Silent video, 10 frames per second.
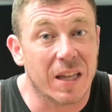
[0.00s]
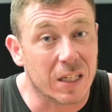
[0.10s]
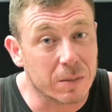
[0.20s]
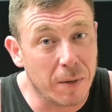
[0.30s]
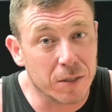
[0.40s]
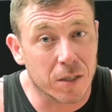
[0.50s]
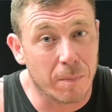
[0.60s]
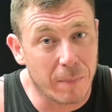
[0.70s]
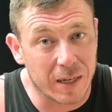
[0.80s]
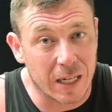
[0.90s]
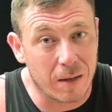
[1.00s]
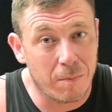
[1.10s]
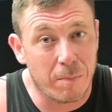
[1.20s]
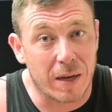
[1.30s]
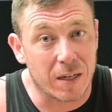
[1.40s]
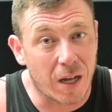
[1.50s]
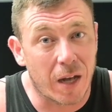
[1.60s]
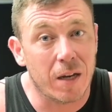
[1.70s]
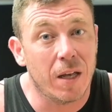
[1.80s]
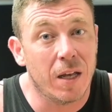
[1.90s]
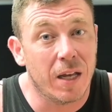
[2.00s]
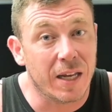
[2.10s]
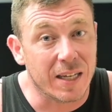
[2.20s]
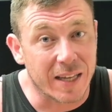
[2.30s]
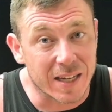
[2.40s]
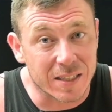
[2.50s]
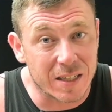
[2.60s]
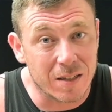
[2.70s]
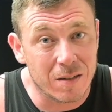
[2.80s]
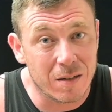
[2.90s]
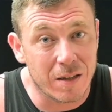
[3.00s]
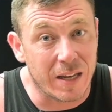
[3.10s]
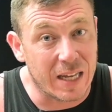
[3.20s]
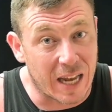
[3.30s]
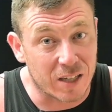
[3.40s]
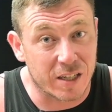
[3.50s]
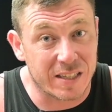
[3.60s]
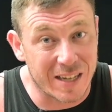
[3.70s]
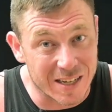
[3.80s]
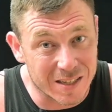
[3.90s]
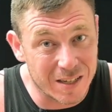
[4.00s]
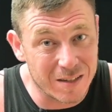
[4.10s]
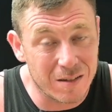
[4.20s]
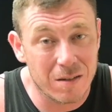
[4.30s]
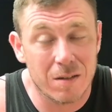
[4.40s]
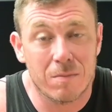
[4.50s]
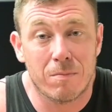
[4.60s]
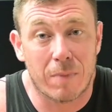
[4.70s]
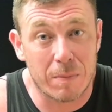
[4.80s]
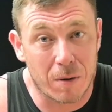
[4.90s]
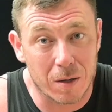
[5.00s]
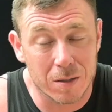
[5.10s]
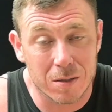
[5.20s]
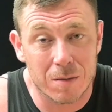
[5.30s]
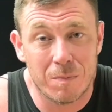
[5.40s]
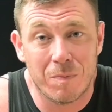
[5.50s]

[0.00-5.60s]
and especially money, by not guessing and actually testing my parts,